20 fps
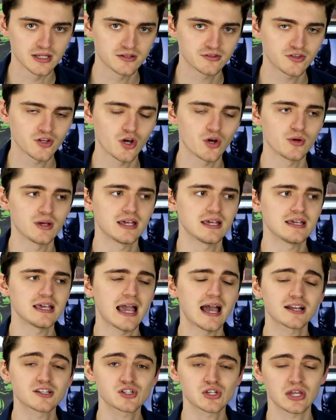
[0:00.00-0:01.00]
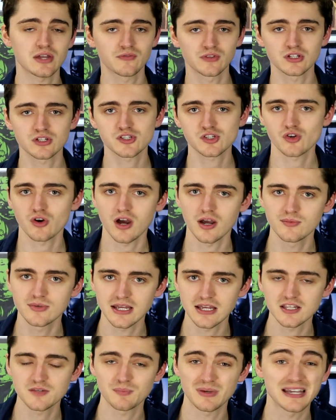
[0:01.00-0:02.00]
So he actually even described
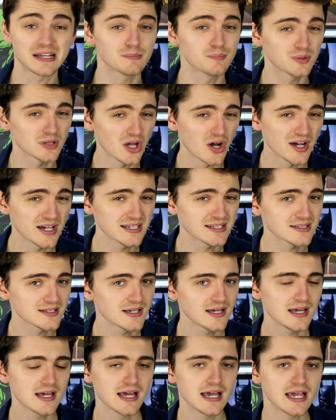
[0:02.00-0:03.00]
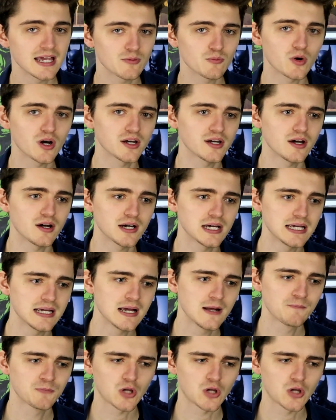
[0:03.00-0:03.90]
it as being blind in one eye.